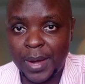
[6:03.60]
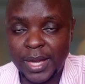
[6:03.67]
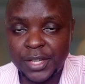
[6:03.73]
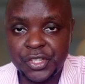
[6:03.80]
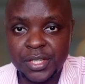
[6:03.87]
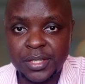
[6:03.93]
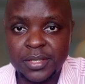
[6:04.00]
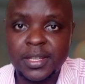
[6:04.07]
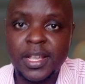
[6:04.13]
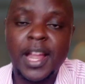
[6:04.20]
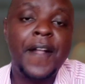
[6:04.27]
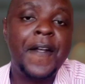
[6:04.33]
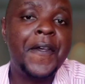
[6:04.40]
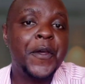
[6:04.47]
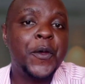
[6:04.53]
purchase,
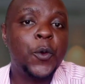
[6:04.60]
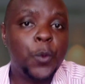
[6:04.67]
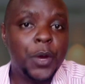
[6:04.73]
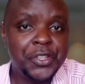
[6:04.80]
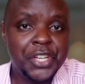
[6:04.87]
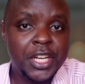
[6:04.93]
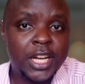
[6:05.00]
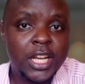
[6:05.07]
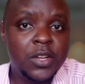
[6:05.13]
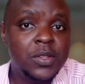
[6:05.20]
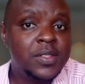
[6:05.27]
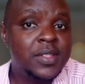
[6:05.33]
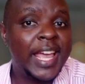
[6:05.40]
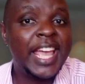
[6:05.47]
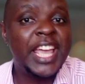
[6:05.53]
which
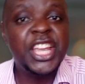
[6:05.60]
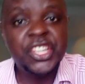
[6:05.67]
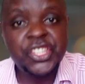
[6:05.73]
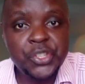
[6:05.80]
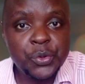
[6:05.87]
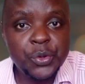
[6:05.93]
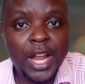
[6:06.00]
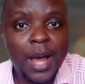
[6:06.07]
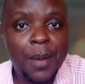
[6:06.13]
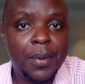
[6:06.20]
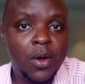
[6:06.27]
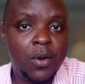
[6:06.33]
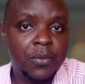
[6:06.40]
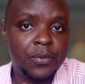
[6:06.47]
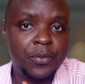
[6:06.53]
includes the issue number
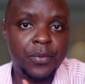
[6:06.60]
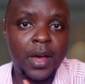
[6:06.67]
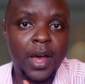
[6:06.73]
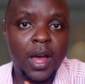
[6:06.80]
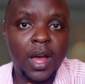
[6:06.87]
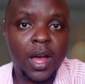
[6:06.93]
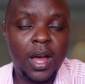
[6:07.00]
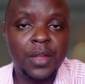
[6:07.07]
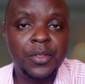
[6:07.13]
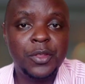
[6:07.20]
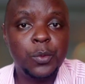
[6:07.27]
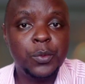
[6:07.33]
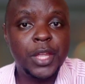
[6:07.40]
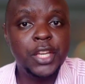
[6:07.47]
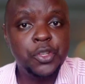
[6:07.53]
of
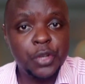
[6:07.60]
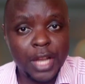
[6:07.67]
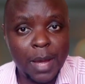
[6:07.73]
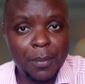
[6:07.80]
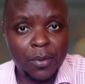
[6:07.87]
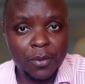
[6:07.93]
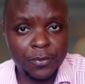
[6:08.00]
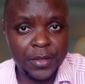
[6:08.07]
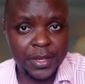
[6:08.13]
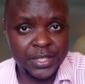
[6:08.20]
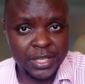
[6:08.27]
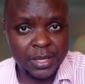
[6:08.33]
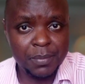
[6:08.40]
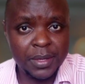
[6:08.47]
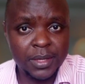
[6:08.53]
the issue number of the
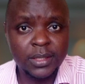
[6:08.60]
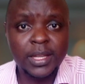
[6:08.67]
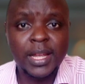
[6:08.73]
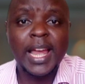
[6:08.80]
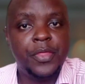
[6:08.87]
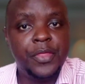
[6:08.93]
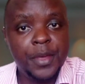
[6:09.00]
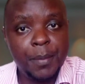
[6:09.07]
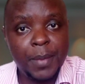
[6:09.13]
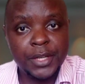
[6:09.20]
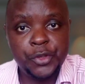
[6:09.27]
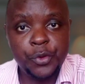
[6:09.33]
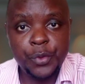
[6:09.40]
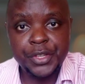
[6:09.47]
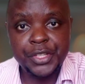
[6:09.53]
T-bill, the
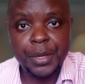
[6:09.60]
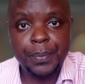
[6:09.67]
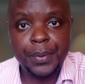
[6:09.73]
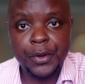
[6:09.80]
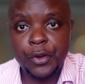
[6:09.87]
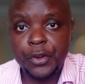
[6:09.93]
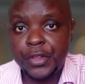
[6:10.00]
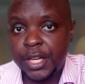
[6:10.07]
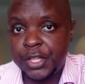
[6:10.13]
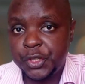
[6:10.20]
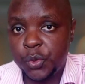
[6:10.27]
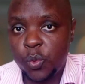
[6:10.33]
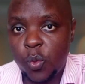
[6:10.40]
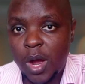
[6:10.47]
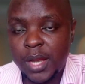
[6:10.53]
maturity period that
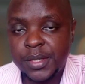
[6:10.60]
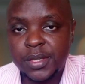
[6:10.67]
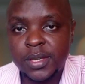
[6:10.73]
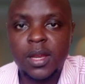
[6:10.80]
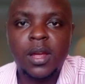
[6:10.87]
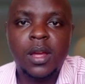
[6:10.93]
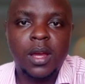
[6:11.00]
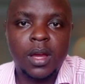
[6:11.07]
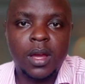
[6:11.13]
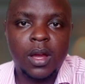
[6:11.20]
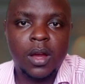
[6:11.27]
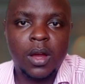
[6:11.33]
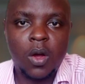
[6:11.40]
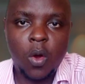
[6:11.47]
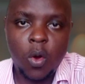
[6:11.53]
you want,
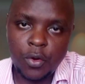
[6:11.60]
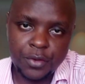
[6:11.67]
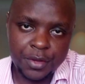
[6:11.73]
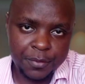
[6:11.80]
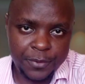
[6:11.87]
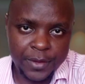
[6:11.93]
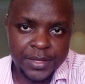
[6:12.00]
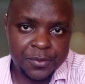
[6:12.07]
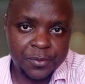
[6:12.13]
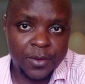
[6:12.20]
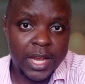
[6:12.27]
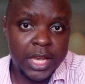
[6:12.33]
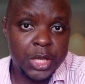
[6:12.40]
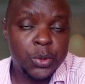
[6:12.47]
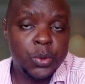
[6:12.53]
or the face
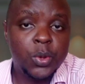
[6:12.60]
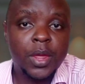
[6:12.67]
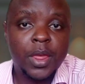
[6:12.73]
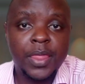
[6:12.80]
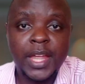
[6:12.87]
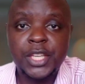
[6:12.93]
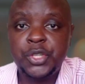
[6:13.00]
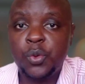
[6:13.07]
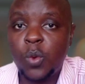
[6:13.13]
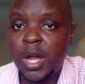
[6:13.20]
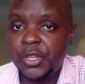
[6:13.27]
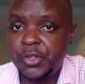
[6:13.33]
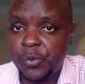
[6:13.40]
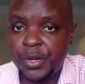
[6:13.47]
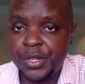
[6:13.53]
value that you
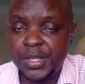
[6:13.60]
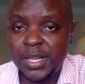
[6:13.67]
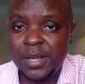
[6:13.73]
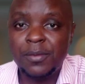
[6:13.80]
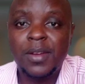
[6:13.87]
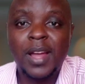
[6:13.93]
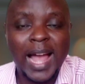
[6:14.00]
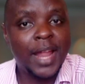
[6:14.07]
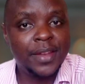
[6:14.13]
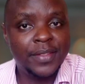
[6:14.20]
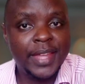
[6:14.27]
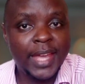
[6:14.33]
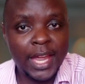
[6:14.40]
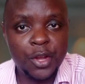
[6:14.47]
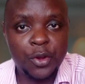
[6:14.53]
want to receive at
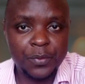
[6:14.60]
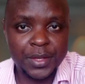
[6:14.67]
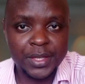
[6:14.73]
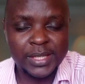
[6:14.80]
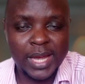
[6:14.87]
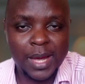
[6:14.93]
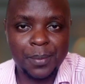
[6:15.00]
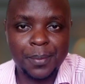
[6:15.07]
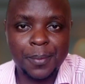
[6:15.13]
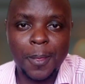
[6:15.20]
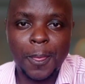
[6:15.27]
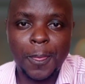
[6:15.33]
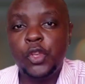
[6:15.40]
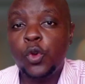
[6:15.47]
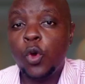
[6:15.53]
the end of the term.
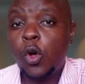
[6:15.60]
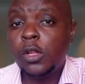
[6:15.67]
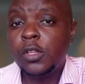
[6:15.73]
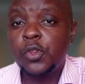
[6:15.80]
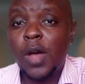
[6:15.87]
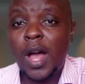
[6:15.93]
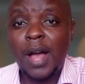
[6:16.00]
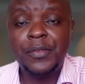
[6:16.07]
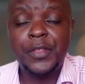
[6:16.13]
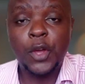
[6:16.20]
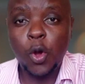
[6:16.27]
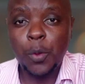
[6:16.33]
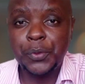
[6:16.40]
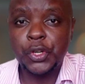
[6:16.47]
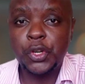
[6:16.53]
You also have the
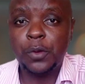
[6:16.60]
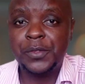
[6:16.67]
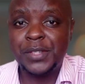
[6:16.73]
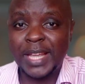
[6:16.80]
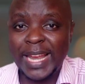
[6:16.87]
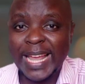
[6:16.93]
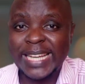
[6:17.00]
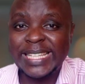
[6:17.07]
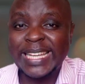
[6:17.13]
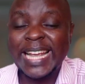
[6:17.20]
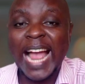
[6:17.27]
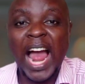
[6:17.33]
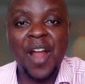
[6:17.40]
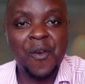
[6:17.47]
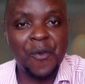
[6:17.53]
option of selecting
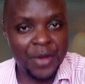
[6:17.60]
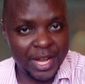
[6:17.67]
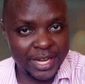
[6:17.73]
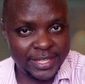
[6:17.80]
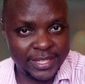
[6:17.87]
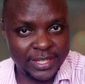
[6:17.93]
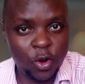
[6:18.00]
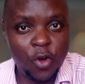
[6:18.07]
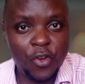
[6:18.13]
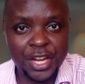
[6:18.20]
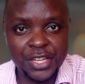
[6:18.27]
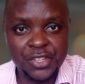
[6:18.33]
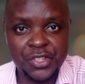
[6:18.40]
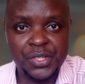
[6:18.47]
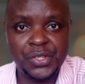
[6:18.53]
a rate or
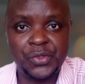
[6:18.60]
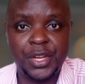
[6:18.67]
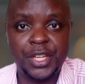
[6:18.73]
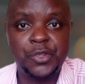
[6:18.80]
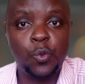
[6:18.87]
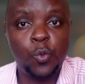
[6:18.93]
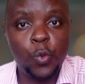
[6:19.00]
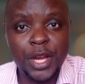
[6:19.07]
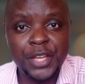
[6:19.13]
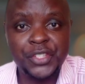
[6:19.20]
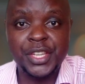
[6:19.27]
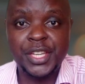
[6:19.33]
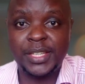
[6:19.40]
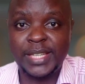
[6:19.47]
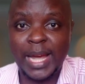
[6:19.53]
interest rate, which
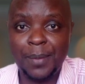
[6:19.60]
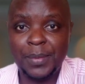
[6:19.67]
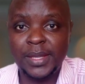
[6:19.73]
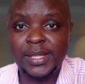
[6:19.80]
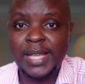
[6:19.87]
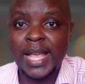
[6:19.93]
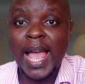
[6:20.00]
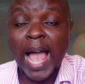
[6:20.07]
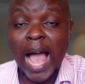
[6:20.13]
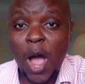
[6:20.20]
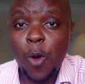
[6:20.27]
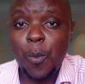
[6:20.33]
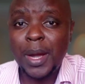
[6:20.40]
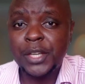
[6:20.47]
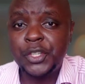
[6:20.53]
determines
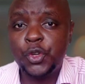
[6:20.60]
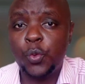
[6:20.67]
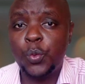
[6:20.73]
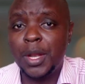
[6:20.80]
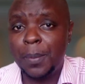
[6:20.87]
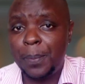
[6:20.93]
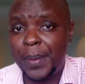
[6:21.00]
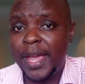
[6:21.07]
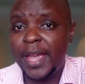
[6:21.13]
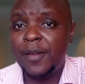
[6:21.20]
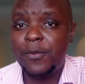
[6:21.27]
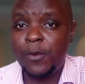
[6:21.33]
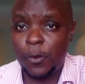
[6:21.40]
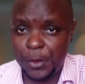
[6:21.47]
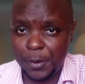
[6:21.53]
how much you will pay
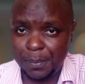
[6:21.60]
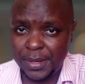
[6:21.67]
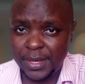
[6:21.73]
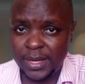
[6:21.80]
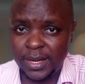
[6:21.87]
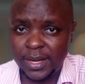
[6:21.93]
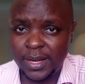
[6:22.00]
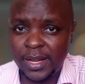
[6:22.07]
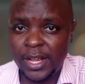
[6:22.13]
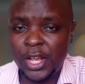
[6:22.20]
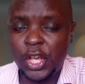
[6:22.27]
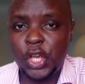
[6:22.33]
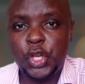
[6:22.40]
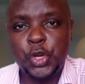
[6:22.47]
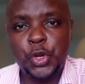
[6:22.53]
for the bill.
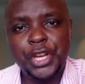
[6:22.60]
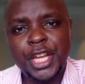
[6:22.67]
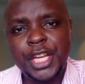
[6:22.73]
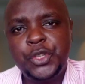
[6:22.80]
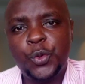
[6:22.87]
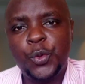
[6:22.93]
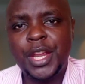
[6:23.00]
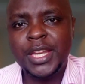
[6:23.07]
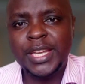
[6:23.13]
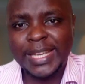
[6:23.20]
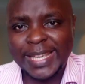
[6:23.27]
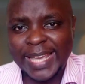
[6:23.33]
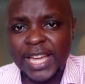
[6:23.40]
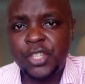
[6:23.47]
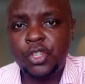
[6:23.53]
You need to
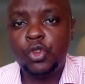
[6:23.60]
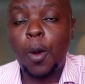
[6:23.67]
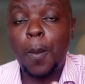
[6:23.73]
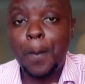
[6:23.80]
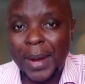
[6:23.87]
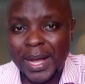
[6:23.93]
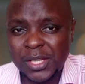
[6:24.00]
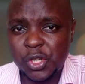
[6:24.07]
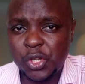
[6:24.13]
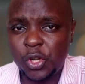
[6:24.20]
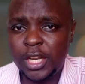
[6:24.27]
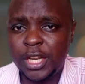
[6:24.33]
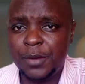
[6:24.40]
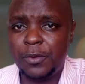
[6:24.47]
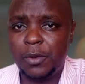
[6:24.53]
indicate your
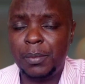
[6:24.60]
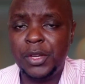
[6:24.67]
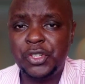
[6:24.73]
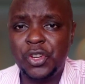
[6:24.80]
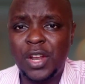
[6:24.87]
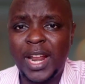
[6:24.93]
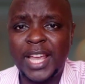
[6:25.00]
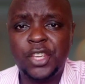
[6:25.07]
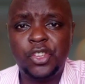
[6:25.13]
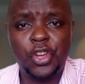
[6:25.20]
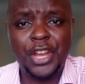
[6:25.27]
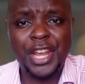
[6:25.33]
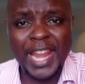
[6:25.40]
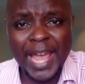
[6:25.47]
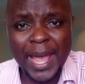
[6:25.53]
personal information like your
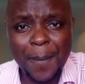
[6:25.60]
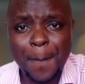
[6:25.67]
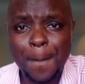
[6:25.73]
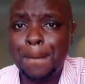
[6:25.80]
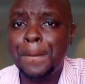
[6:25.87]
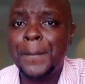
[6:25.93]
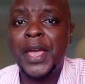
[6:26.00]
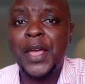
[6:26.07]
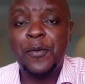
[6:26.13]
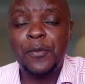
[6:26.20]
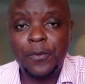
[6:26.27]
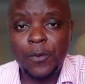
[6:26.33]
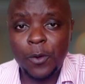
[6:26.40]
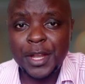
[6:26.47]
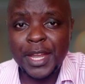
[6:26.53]
name,
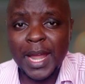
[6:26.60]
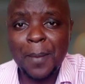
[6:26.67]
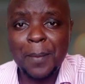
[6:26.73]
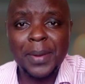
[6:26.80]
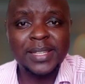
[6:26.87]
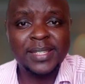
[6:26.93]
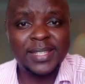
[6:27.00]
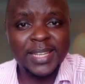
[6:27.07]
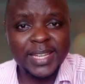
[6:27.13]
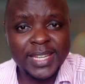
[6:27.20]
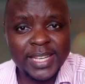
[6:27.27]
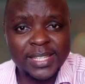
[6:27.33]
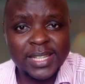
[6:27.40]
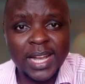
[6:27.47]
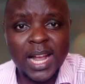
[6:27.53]
phone number,
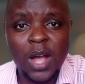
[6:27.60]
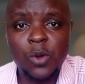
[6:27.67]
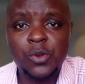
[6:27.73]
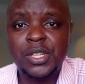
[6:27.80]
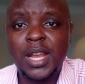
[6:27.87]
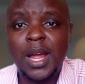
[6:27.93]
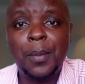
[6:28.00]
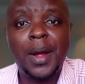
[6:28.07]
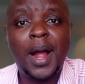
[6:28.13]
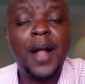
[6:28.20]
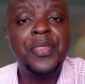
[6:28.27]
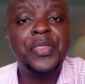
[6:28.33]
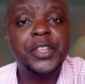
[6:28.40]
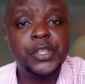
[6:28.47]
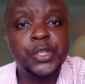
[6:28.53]
CDS account number,
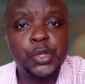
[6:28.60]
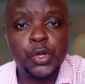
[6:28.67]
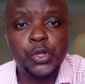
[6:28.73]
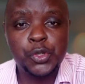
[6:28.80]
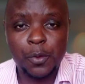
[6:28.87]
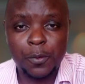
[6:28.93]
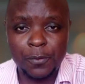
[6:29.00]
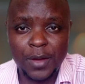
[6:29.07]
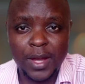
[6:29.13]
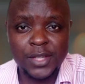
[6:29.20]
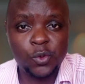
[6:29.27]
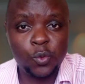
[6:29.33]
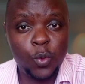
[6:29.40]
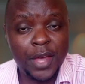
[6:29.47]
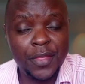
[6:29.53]
and the source of
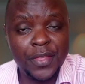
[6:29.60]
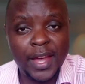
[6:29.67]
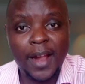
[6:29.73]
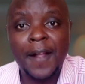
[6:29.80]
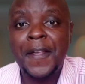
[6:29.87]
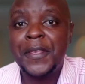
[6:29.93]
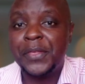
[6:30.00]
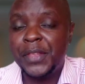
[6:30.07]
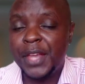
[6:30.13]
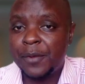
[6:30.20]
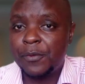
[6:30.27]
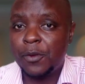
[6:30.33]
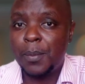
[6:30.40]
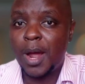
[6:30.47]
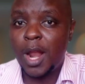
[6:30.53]
funds, whether they are
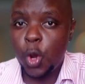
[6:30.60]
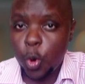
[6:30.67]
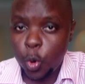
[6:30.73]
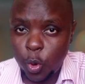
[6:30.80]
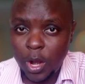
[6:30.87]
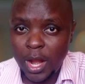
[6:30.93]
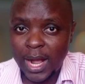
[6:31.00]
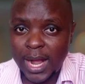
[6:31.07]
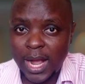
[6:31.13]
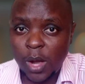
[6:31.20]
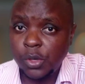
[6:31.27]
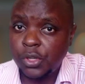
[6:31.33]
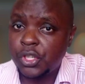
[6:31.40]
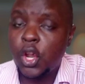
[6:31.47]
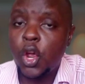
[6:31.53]
from a local
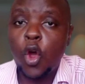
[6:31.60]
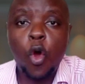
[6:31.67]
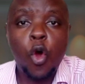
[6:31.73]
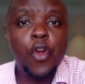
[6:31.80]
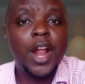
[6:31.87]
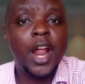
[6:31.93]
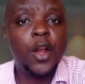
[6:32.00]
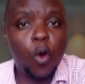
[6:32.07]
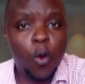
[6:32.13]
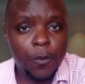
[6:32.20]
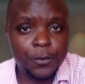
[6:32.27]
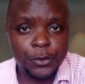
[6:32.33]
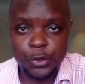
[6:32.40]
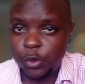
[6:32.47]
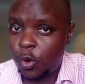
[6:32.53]
account or an
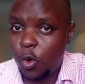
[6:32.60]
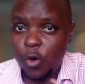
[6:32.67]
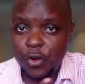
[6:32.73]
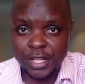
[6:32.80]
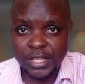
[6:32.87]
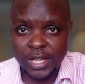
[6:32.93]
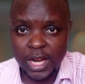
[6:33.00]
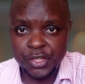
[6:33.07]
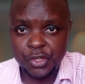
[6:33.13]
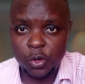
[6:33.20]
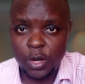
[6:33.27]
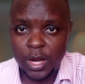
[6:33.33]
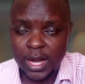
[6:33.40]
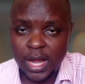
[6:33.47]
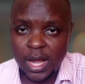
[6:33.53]
offshore or
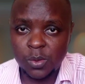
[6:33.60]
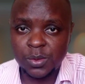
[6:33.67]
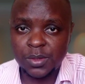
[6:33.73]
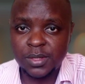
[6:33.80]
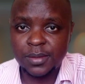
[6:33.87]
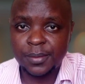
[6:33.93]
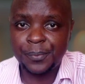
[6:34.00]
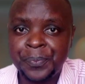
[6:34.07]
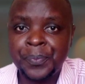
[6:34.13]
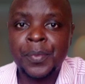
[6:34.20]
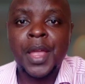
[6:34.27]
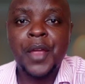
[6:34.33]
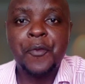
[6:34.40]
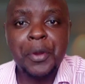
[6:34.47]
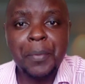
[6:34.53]
international account.
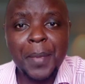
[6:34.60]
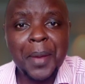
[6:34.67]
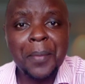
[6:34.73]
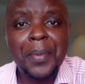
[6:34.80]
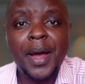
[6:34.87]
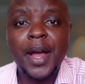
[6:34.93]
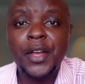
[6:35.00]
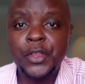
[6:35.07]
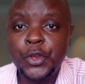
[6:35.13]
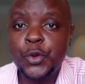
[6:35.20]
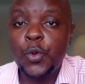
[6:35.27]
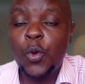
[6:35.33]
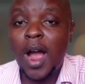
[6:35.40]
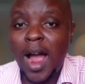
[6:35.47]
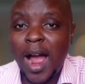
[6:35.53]
Remember,
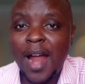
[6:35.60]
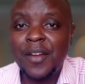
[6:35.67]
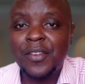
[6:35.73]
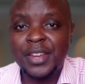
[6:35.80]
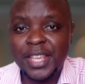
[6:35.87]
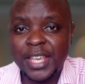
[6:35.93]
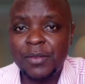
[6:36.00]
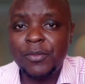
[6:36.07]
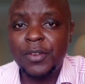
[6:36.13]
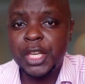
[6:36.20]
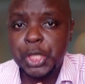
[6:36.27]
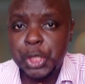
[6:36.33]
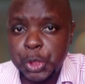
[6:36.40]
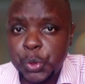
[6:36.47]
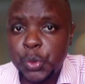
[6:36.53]
you are
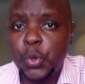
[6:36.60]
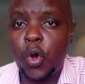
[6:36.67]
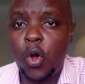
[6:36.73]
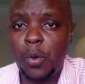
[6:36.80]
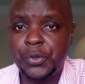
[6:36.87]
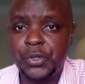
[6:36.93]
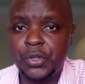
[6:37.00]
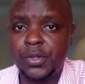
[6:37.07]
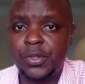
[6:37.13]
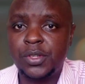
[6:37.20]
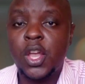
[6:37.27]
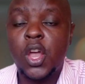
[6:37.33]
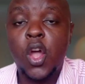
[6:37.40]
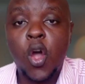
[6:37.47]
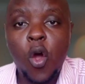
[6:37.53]
given two options
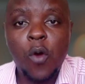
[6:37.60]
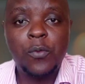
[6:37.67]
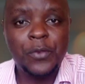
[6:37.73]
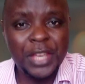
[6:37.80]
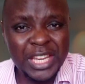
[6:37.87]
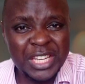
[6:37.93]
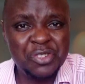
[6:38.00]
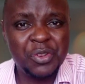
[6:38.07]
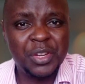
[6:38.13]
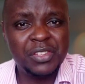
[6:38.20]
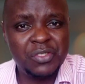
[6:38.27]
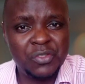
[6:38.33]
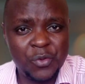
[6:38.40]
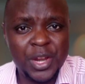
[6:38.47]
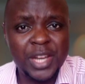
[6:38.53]
of
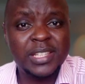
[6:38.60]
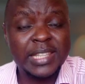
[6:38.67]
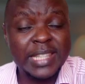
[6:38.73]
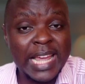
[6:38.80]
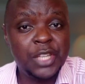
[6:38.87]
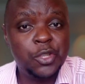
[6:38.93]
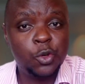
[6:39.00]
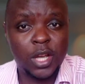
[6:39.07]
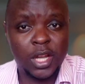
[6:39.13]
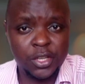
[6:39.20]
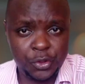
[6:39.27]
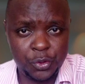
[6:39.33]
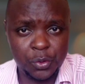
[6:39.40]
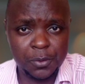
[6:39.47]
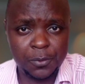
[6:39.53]
interest rates that you can
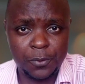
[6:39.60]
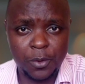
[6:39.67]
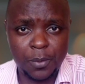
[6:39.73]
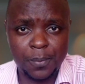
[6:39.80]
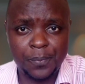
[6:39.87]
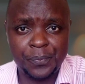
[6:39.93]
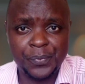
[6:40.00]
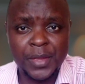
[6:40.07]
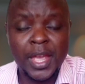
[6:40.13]
choose from.